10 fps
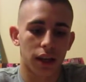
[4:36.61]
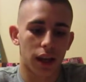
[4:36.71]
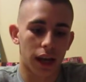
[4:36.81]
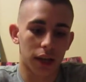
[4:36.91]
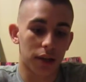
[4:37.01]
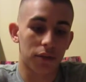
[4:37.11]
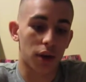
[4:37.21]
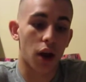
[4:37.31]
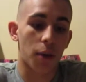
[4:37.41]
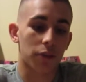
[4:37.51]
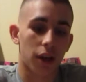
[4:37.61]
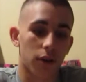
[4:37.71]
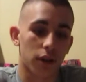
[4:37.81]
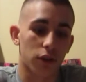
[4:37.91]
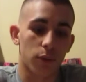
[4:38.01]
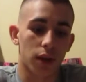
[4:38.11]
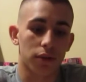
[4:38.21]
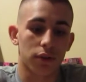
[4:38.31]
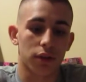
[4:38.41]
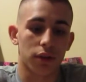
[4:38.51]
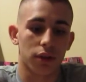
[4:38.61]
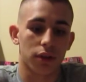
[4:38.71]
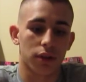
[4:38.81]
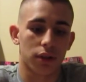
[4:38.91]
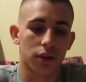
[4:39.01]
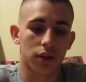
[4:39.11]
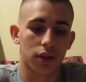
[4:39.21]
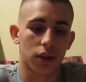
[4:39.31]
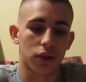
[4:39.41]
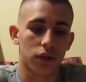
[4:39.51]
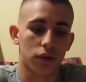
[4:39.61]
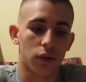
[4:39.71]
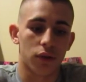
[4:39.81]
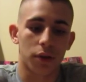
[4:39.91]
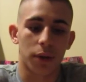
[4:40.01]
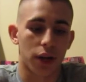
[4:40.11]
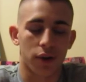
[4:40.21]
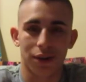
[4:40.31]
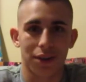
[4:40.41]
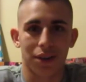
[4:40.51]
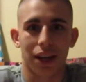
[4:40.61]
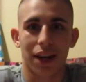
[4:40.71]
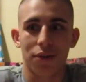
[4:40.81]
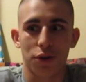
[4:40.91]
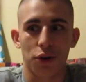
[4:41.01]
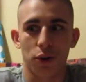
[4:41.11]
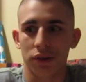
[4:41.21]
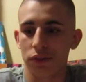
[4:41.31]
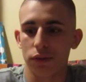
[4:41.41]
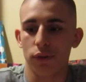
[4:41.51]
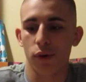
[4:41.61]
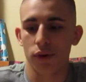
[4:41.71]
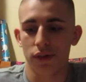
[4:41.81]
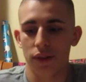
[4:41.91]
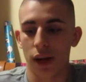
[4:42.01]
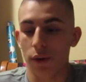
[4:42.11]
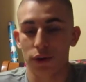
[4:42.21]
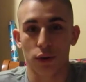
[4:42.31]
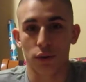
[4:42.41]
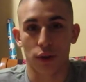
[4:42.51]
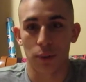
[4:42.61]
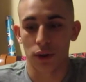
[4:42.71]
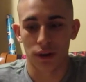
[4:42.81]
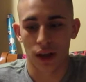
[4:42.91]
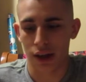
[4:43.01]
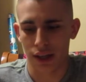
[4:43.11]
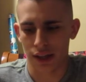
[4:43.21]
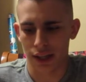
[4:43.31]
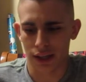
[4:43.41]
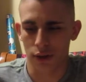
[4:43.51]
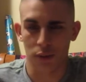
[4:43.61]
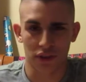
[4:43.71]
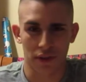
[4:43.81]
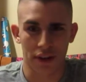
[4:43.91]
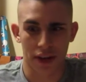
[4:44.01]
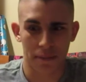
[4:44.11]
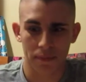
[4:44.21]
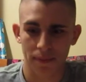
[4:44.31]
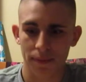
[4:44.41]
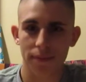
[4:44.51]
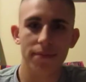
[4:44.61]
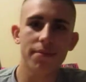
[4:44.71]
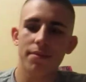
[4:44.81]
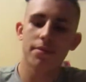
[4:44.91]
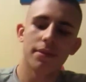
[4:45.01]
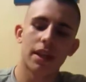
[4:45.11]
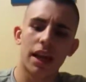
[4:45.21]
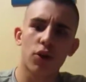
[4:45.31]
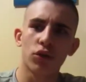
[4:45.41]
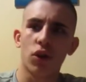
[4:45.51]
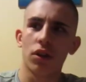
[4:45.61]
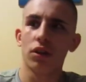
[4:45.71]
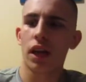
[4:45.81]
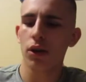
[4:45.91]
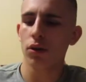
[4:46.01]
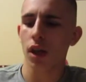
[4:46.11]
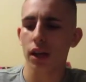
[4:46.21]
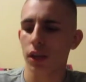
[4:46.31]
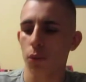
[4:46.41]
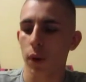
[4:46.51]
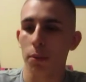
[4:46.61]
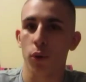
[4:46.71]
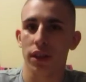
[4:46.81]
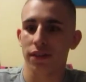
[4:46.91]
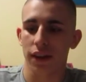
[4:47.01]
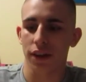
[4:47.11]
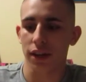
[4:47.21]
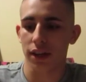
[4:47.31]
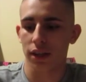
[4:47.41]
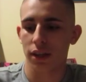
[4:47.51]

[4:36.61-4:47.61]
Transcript: I could even opt out a dweller for a Dolkka, but I don't. I never go into two Dolkkas. I always go double Laggia like almost every game. Okay. Yeah, I go do- I go Laggia way more than Tiger King.